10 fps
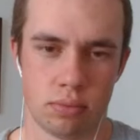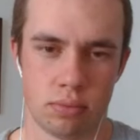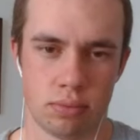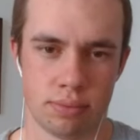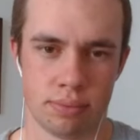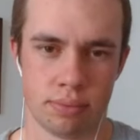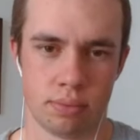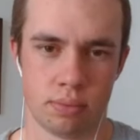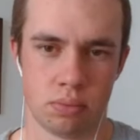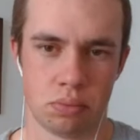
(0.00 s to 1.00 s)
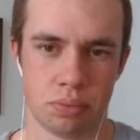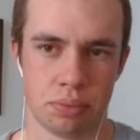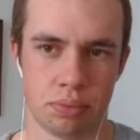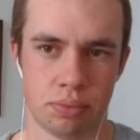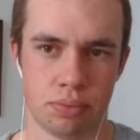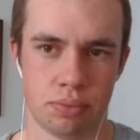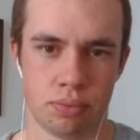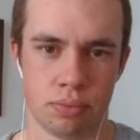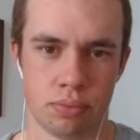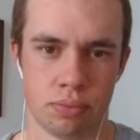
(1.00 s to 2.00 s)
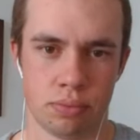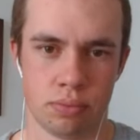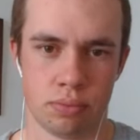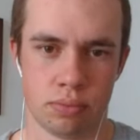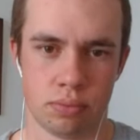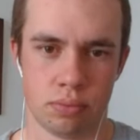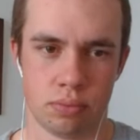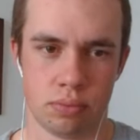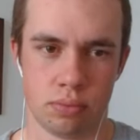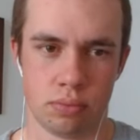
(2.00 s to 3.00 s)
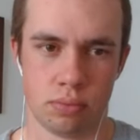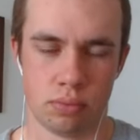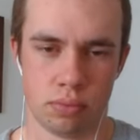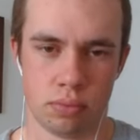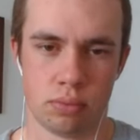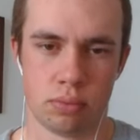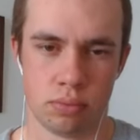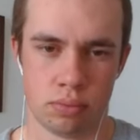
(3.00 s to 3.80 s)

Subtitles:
[no speech]